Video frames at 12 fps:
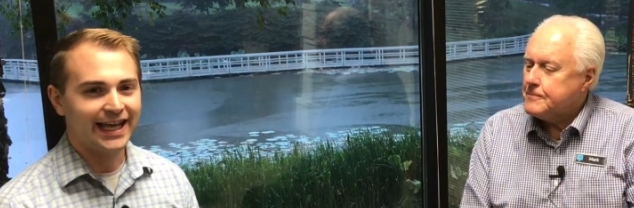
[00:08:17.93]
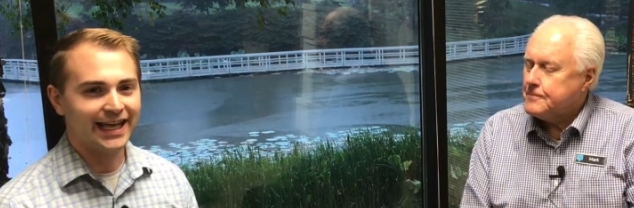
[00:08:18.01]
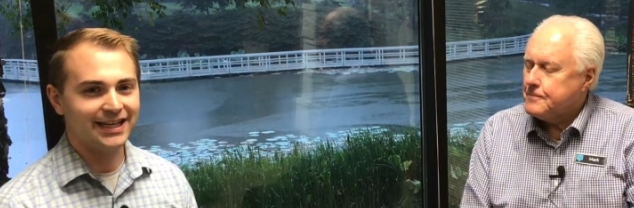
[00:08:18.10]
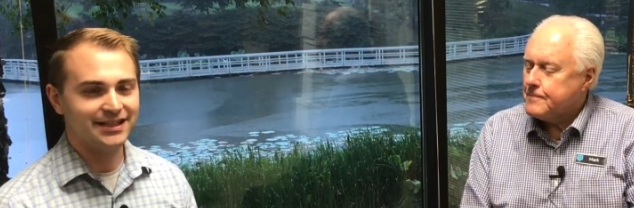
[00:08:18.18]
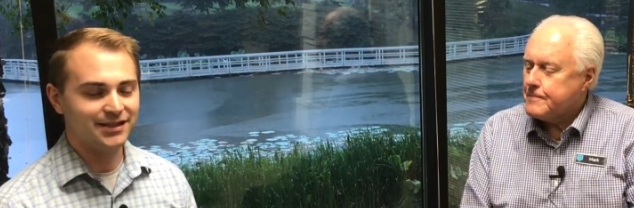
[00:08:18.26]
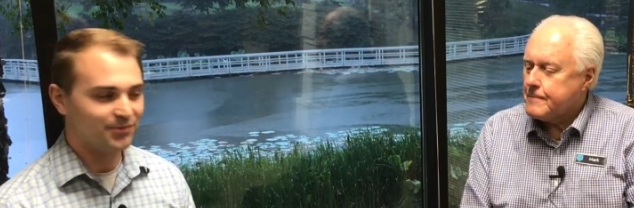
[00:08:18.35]

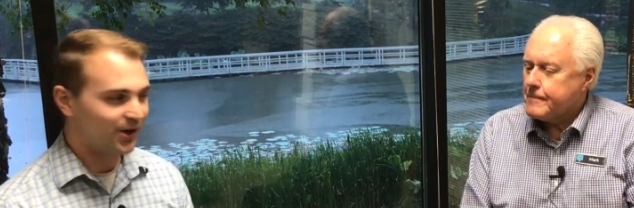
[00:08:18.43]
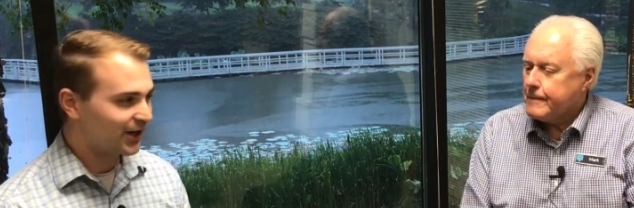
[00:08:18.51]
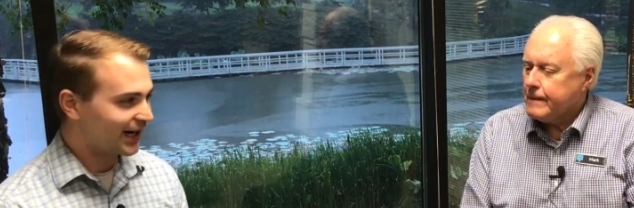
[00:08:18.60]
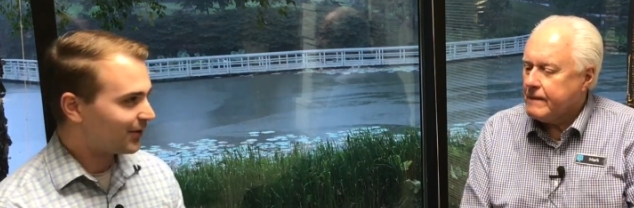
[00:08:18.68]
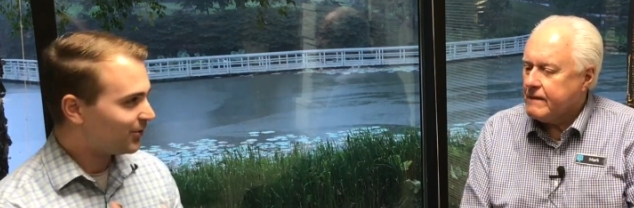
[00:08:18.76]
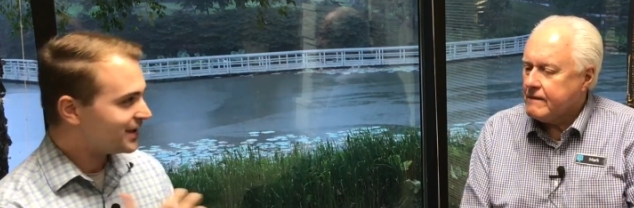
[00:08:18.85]
Speaker 1: And
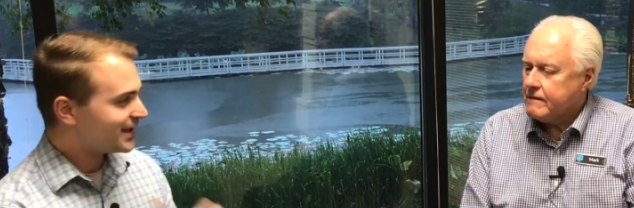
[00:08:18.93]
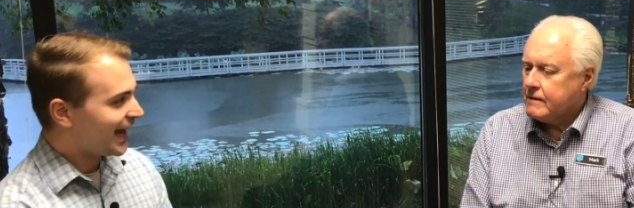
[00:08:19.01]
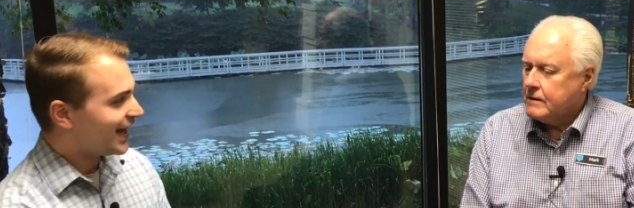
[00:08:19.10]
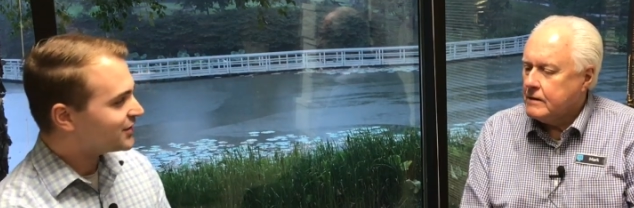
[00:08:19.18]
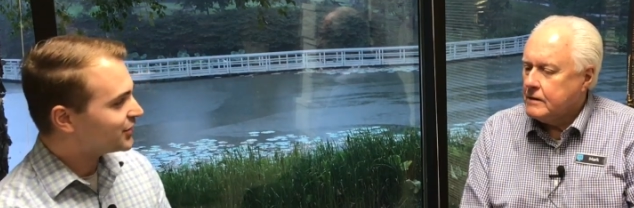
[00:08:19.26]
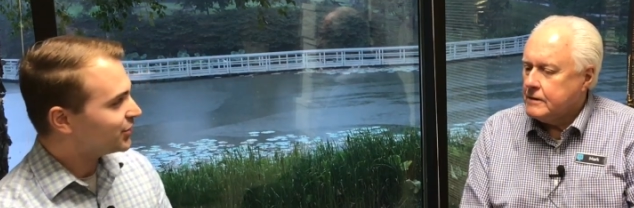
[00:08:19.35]
Mark, I want
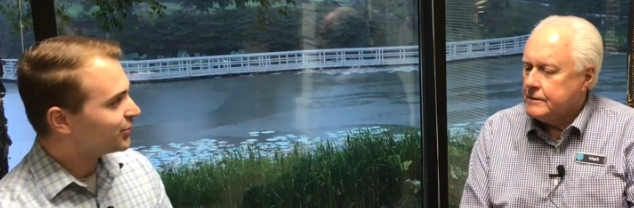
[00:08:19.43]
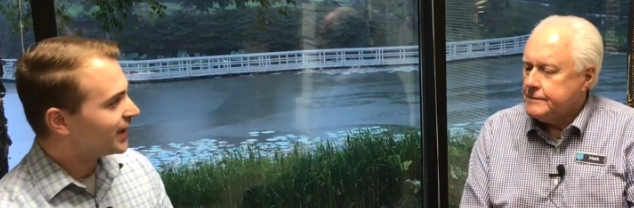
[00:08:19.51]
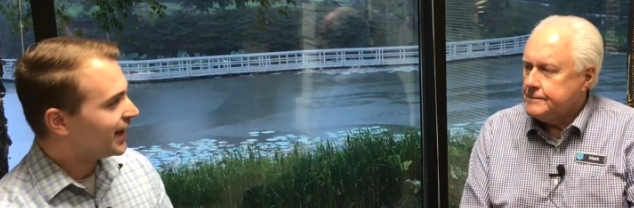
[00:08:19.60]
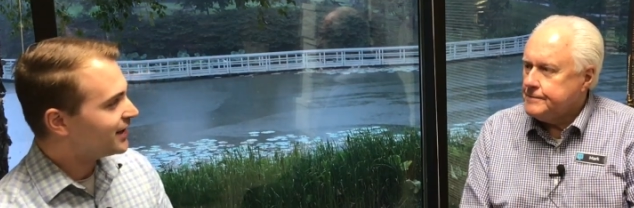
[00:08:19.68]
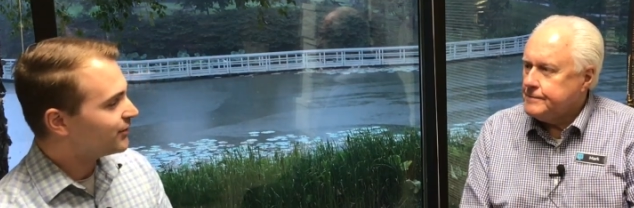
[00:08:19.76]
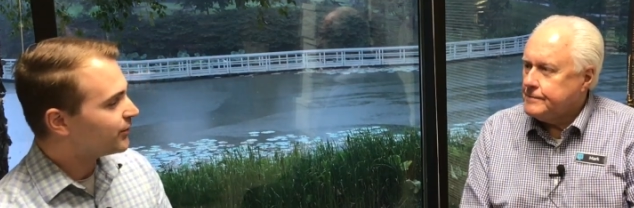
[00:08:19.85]
to ask you,
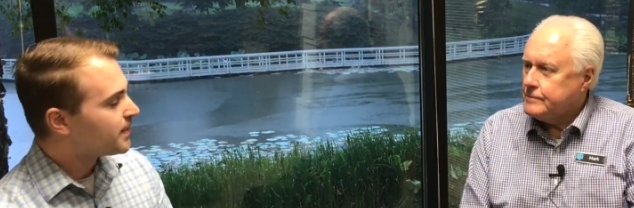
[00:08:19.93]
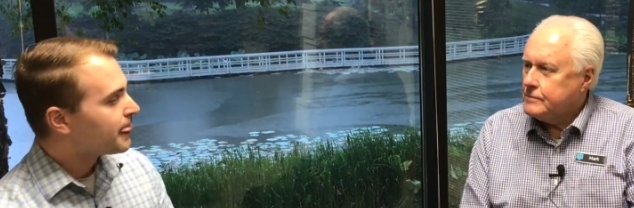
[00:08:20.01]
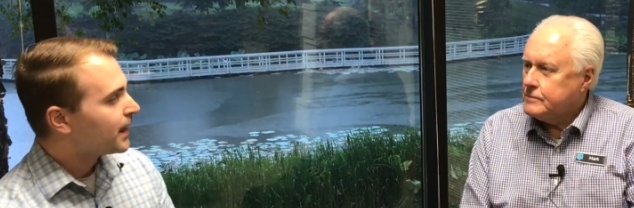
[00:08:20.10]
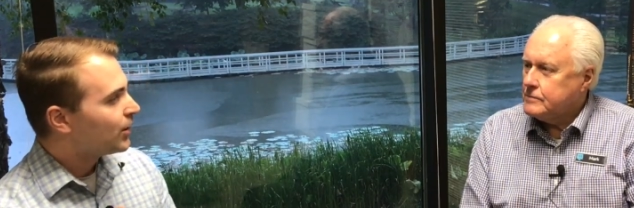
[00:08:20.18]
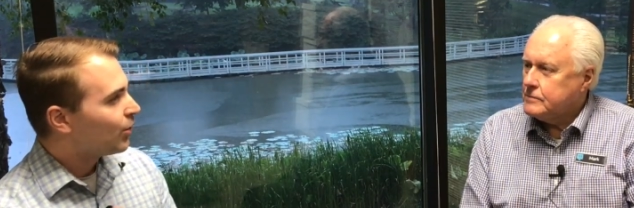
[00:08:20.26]
kind of,